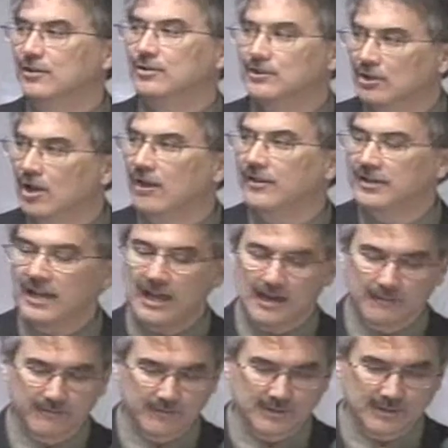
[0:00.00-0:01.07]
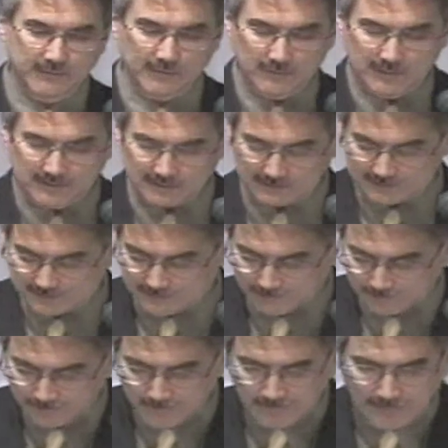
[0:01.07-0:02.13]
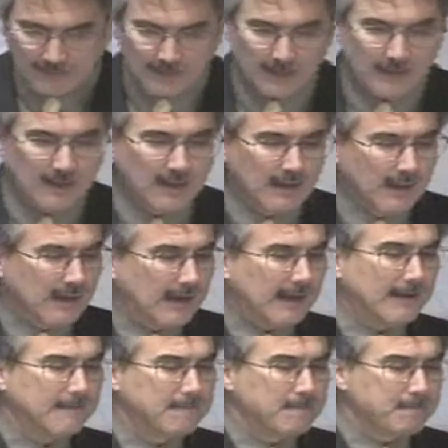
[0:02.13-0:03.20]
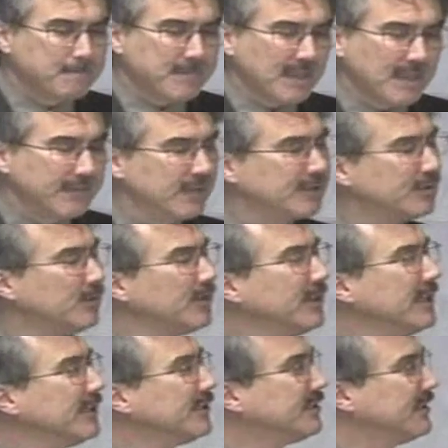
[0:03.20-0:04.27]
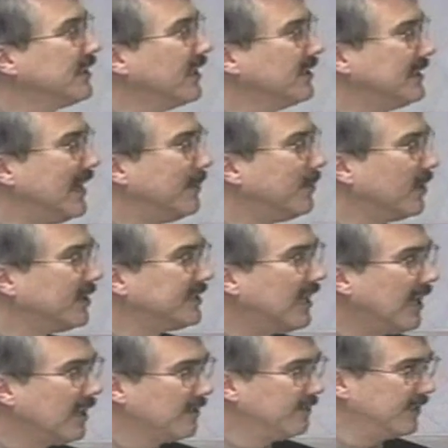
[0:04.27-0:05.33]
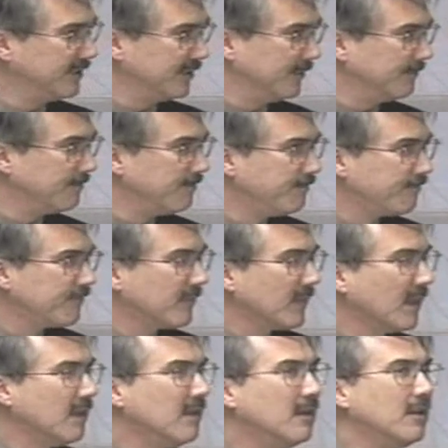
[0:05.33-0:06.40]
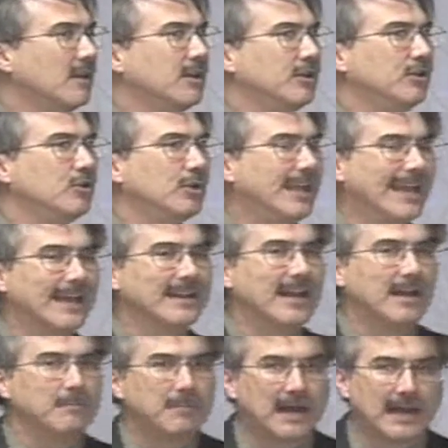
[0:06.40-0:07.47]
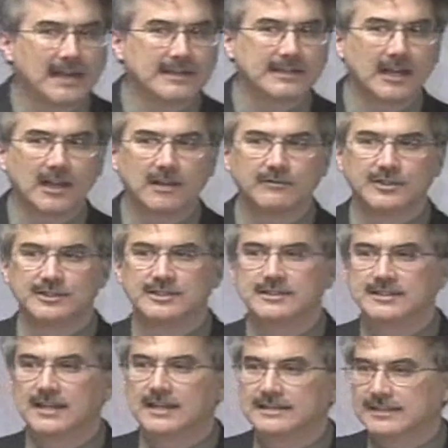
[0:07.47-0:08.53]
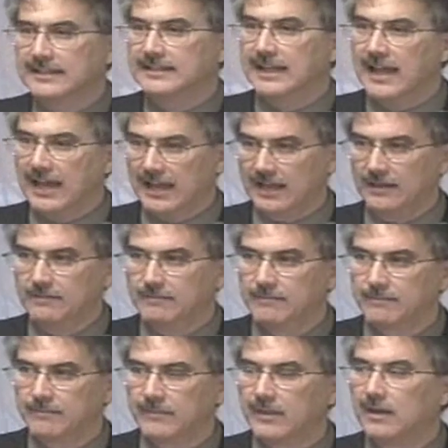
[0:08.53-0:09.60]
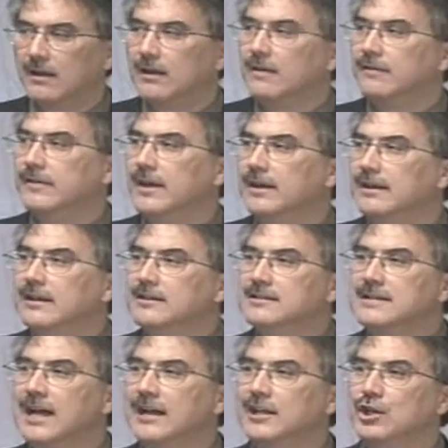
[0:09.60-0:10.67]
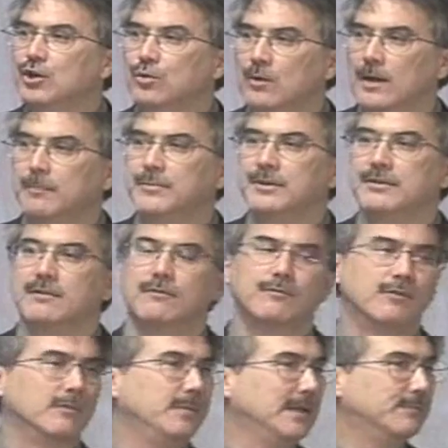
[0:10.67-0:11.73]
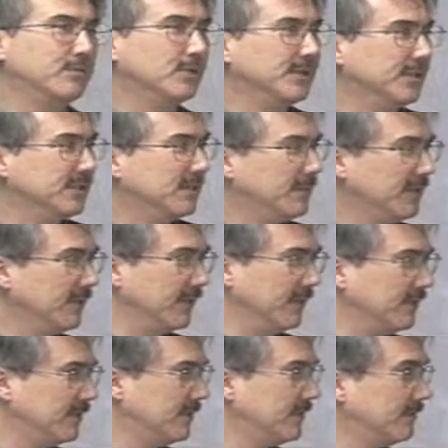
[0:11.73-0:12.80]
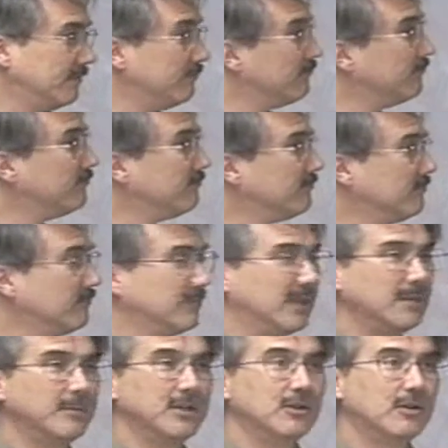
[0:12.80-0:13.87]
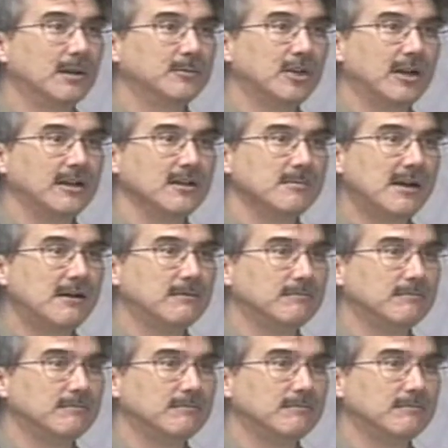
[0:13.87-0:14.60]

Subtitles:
it all the time for different reasons. There's a really interesting example on television. You cannot buy a television set today that is not equipped for people with disabilities. Anybody know what I'm talking about?